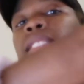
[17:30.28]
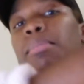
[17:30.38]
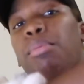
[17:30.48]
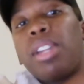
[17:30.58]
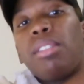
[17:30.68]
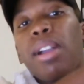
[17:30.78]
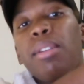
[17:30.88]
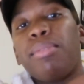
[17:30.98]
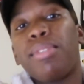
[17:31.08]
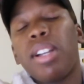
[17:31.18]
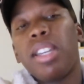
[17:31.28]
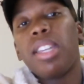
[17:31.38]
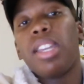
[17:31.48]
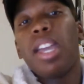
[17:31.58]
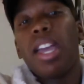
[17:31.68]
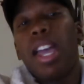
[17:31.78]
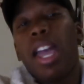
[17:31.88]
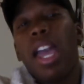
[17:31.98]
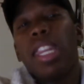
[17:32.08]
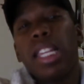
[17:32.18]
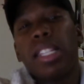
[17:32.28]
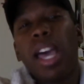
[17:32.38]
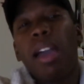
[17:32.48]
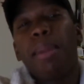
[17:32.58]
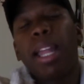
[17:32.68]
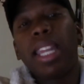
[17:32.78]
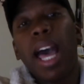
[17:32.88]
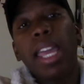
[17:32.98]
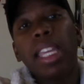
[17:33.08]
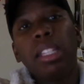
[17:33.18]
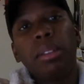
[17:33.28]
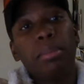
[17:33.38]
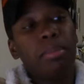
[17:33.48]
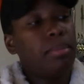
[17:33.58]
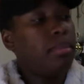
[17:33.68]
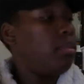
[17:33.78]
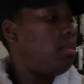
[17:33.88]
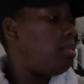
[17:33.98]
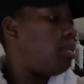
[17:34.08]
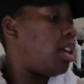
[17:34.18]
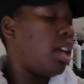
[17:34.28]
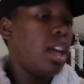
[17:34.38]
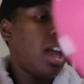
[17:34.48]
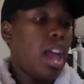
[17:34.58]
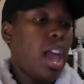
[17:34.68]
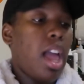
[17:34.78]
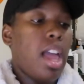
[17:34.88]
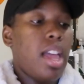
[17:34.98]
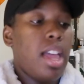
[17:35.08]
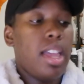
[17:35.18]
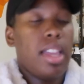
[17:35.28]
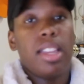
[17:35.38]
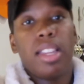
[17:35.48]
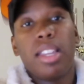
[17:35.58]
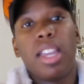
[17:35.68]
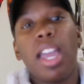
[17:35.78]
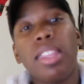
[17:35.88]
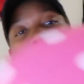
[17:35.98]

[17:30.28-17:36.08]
then bring it around front and then tie my knot in them and